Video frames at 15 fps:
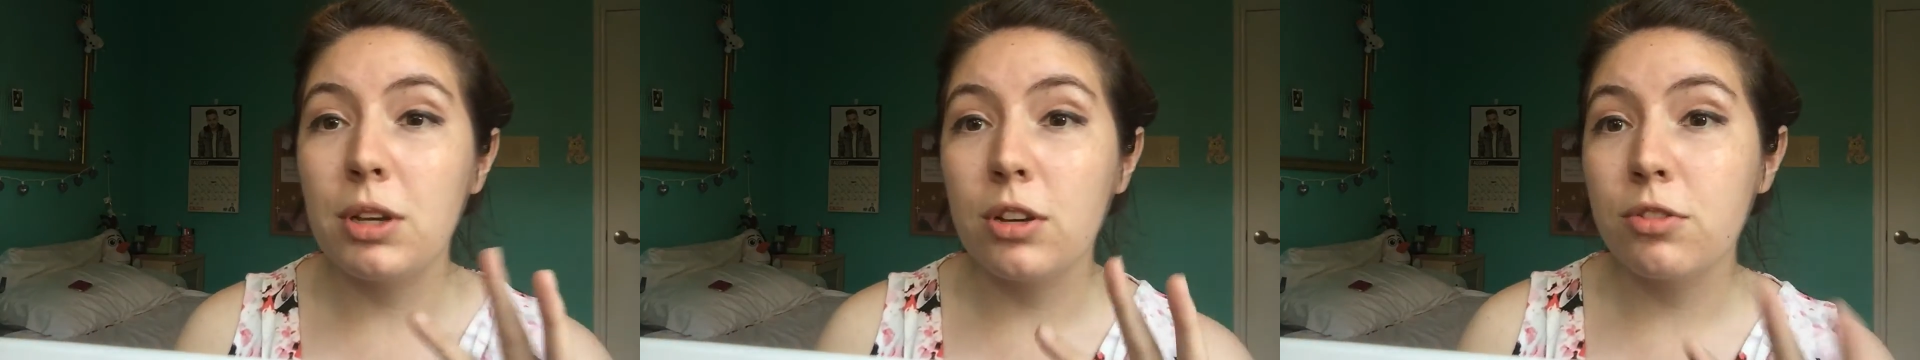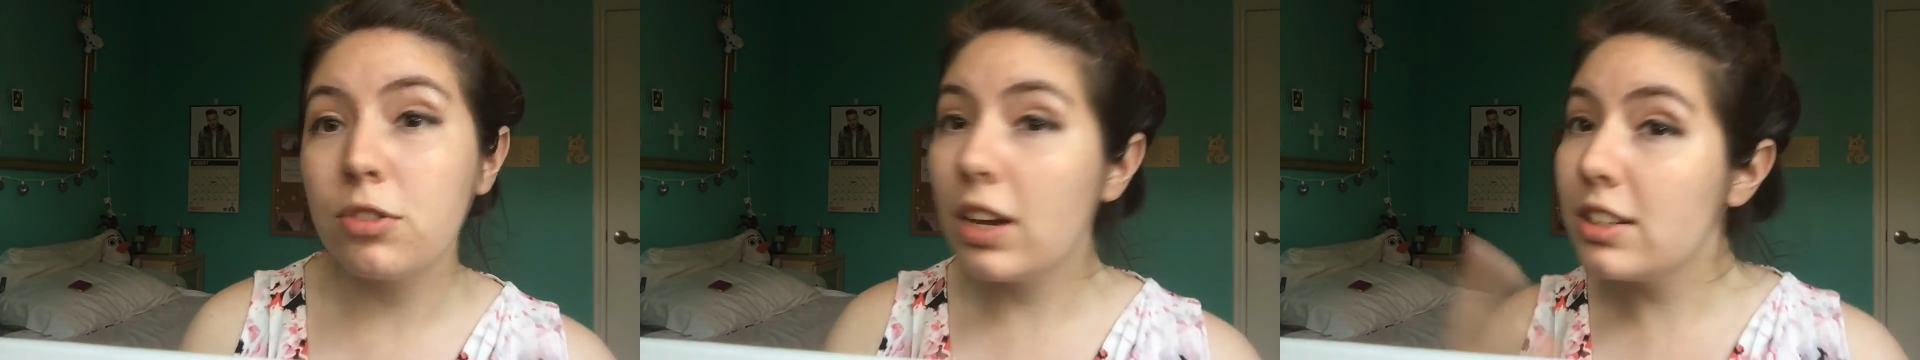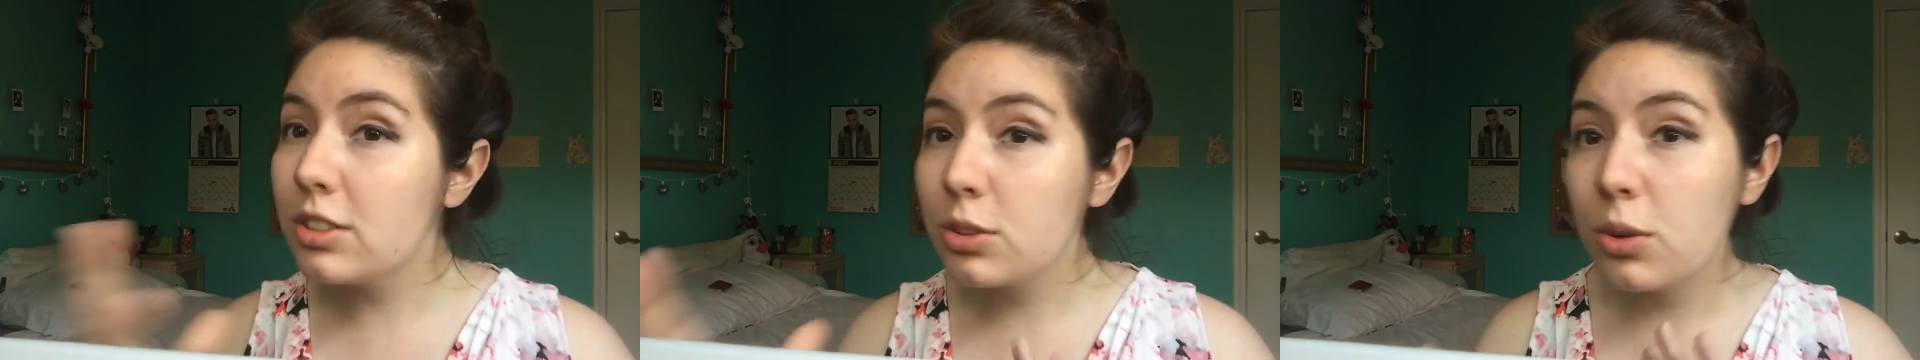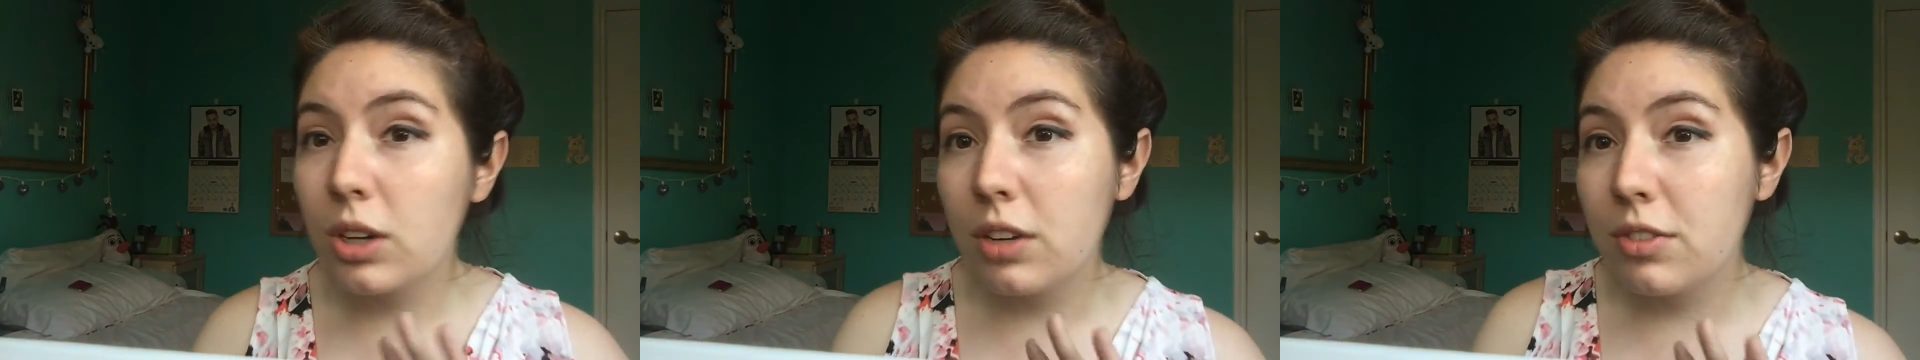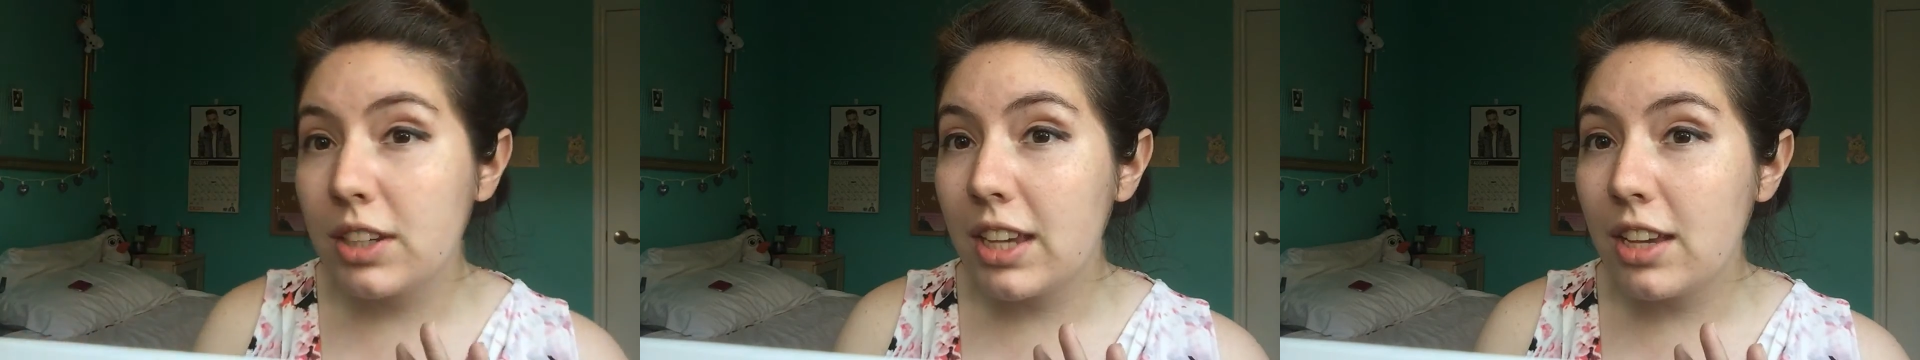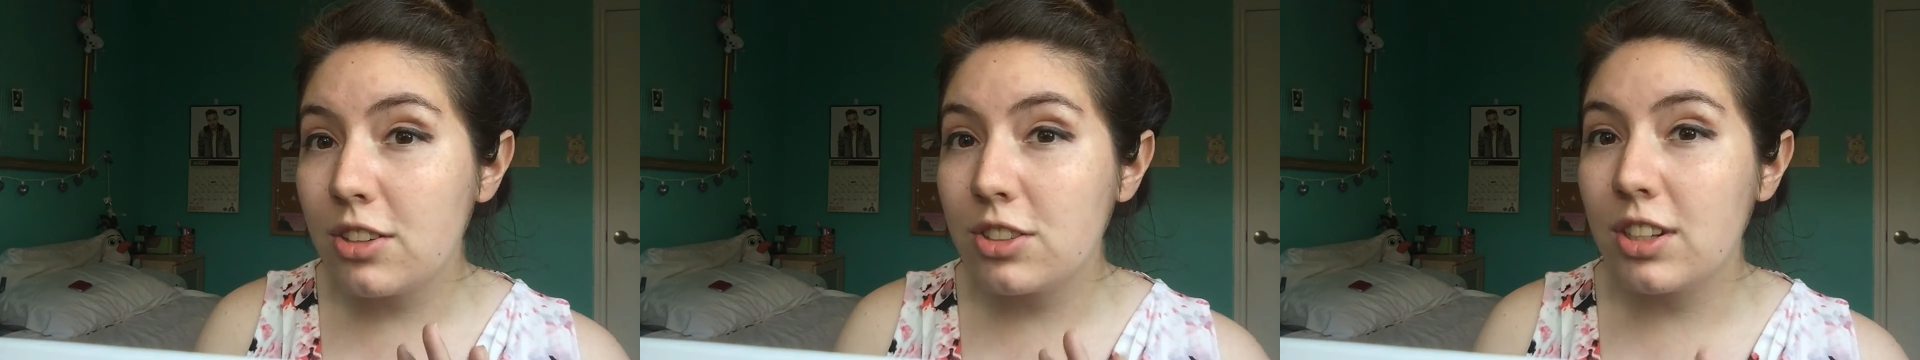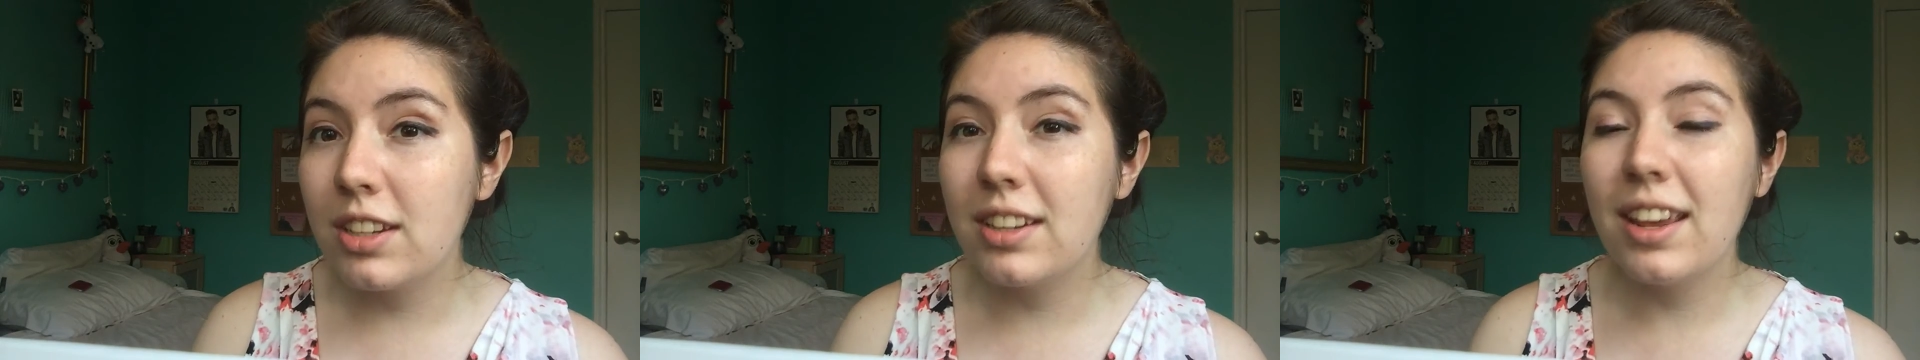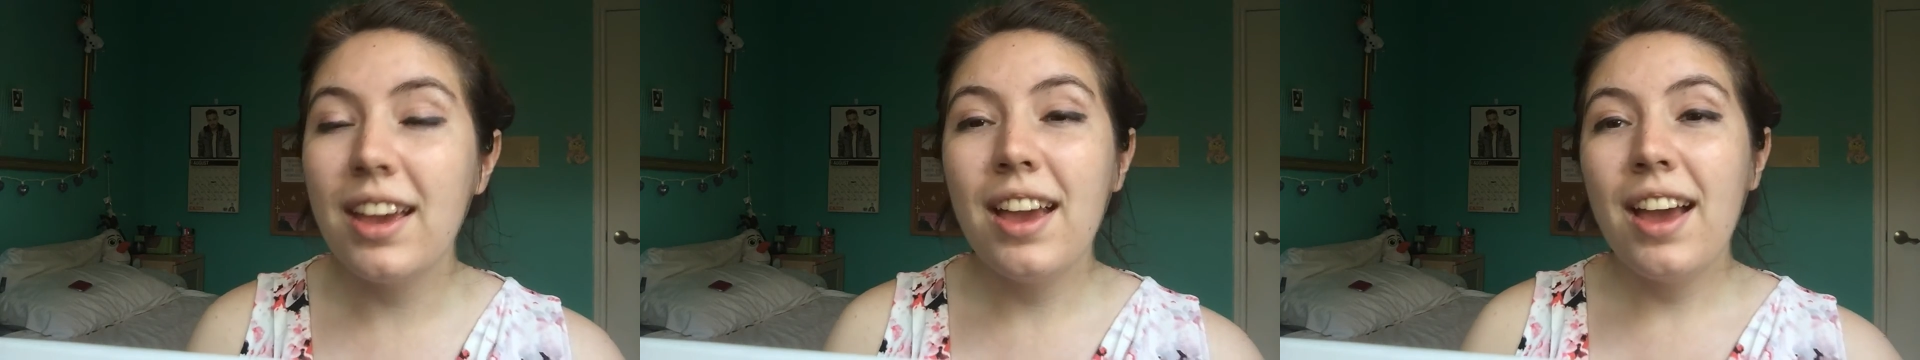your friends are going on
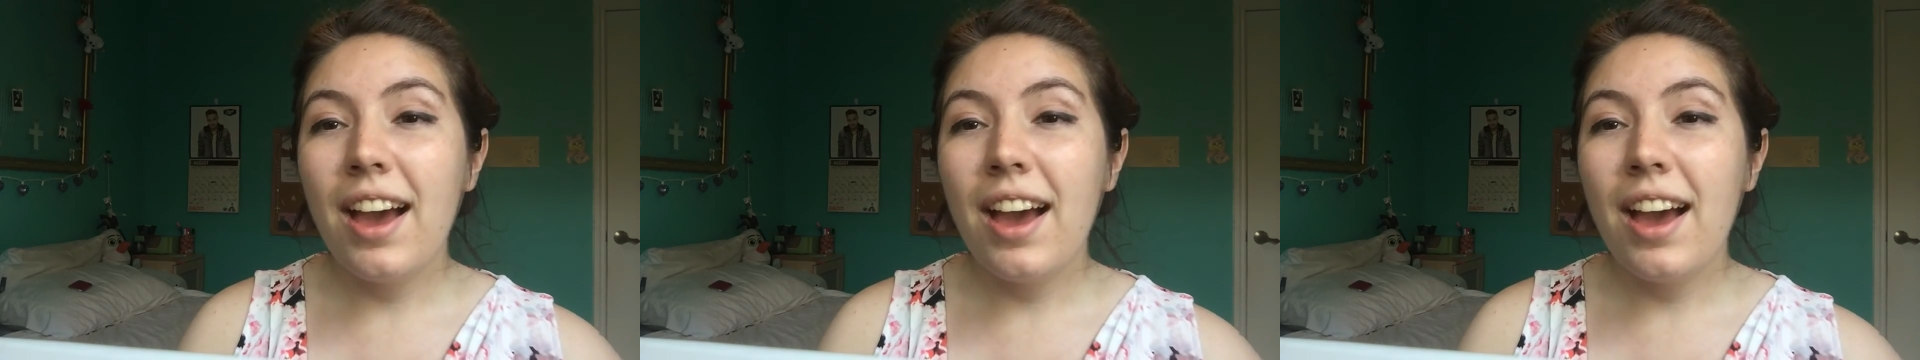vacation,